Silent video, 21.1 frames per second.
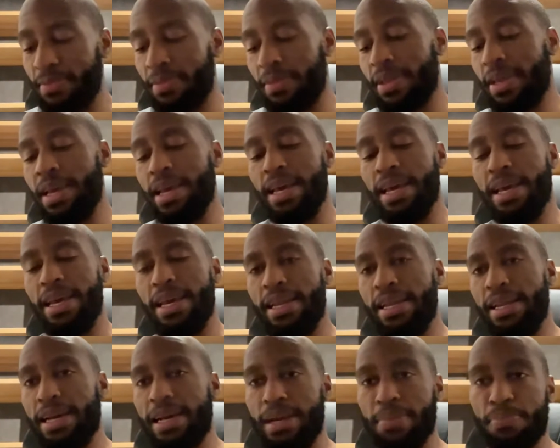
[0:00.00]

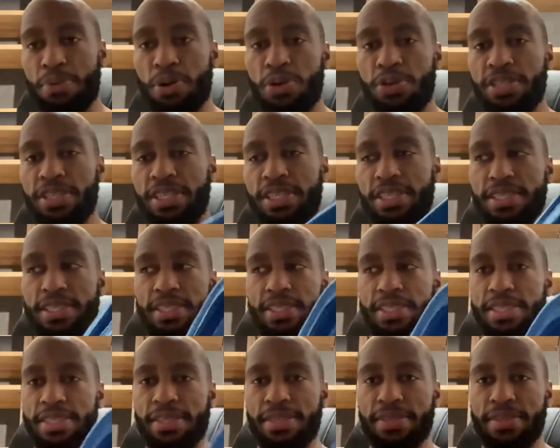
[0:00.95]
and I
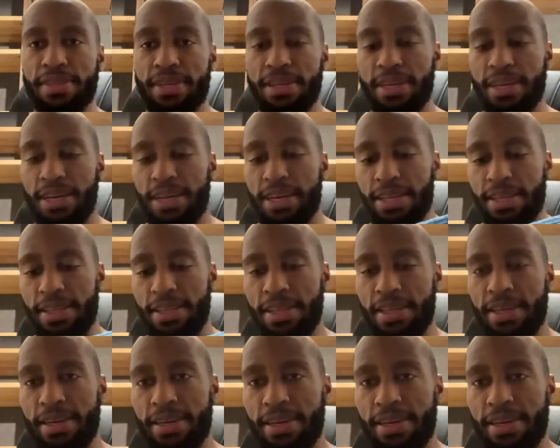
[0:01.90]
purchased the